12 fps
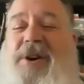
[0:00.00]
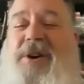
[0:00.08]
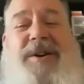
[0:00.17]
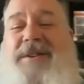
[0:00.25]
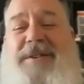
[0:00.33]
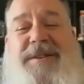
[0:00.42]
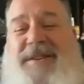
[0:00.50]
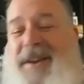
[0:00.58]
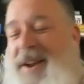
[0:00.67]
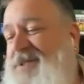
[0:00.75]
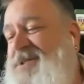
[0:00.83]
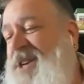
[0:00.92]
heart. You
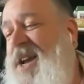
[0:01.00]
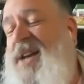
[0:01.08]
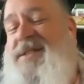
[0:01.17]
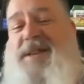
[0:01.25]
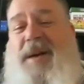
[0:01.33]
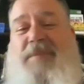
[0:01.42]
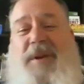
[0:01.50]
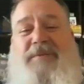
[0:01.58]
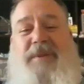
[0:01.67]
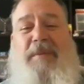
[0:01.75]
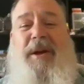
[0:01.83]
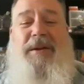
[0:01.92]
know, she got something
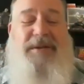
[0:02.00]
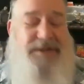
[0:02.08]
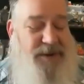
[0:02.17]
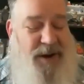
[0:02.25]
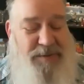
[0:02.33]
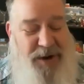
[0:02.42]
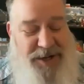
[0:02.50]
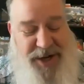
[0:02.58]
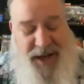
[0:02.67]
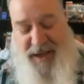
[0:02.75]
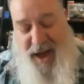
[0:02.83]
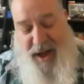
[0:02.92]
for me. So
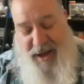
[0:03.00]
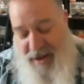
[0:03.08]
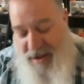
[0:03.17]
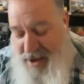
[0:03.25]
appreciate that.